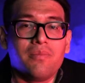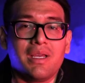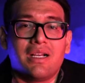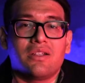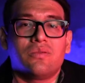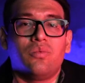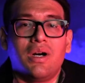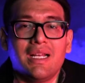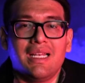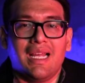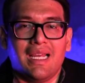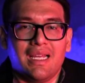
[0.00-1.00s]
because
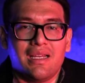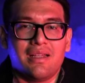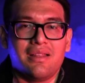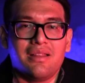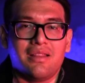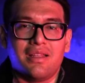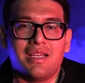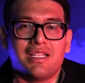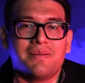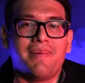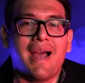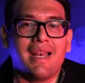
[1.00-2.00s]
one day the
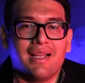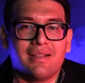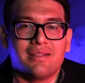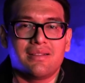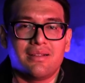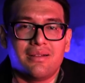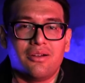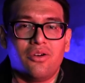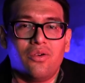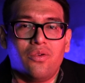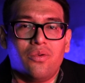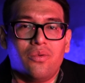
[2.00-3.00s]
Hispanics
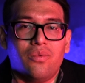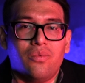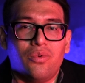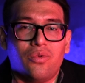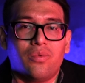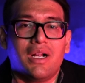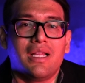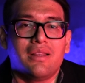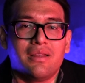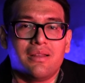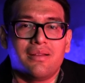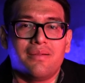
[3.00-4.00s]
will
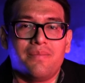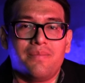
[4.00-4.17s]
run